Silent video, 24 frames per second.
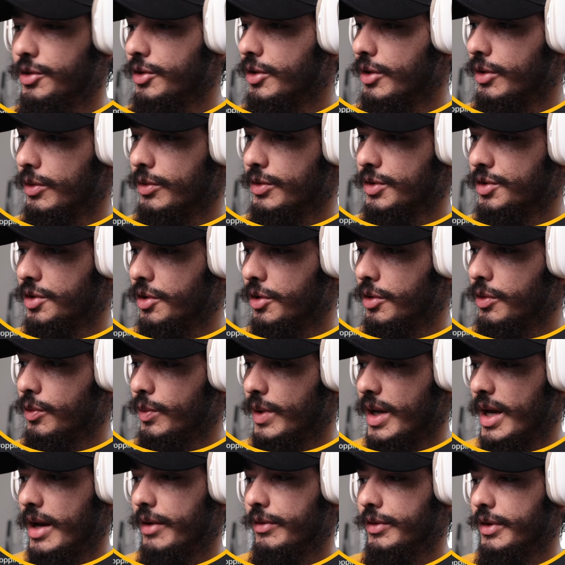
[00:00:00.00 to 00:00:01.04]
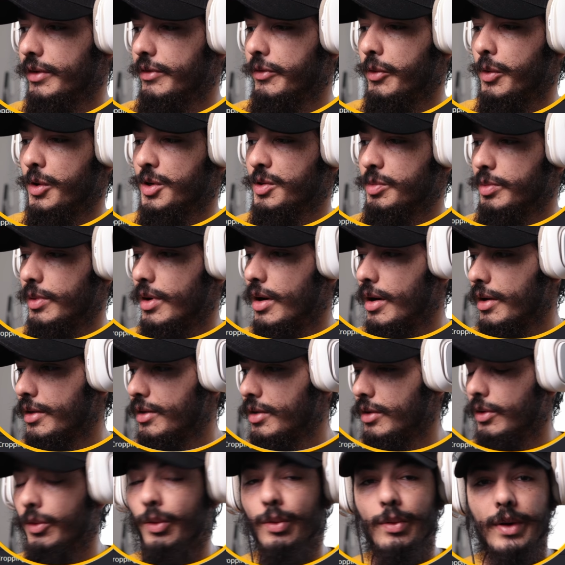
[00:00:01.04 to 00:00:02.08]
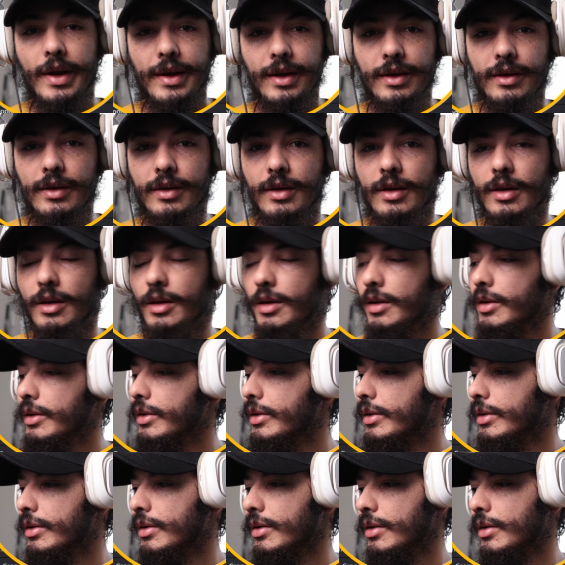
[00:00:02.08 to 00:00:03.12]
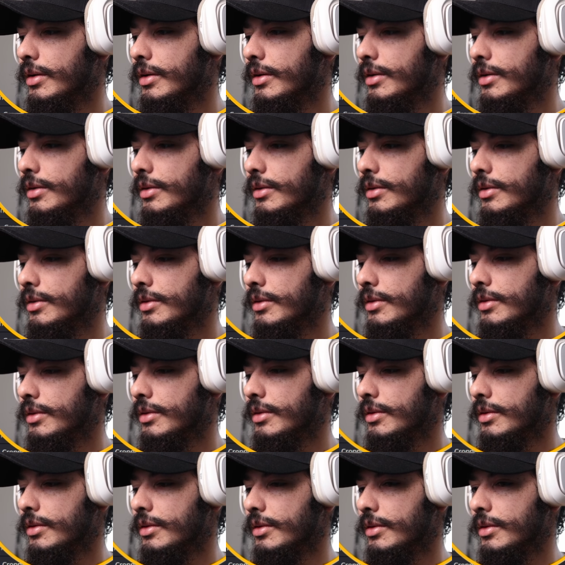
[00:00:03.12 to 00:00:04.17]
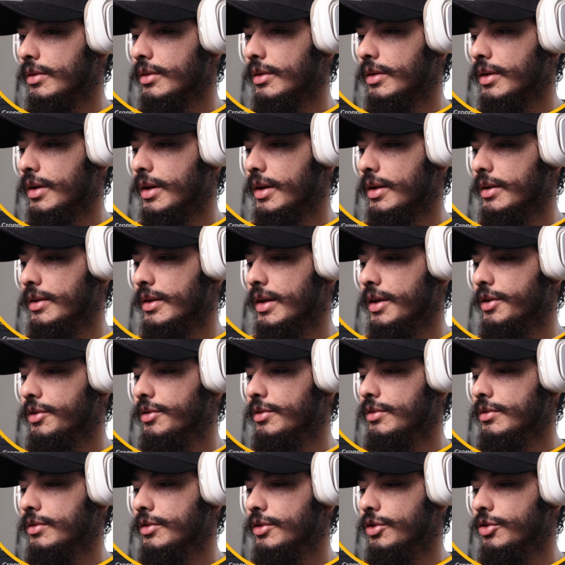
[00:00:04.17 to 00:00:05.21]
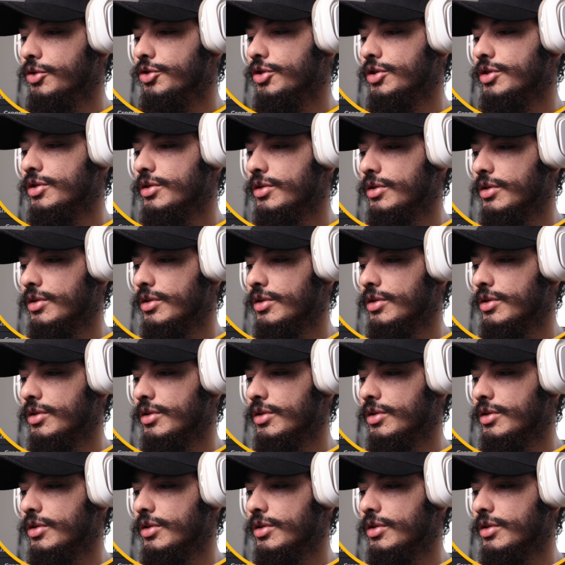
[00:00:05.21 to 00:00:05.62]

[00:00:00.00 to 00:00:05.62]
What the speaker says: to go. So we have the first part already, and then you just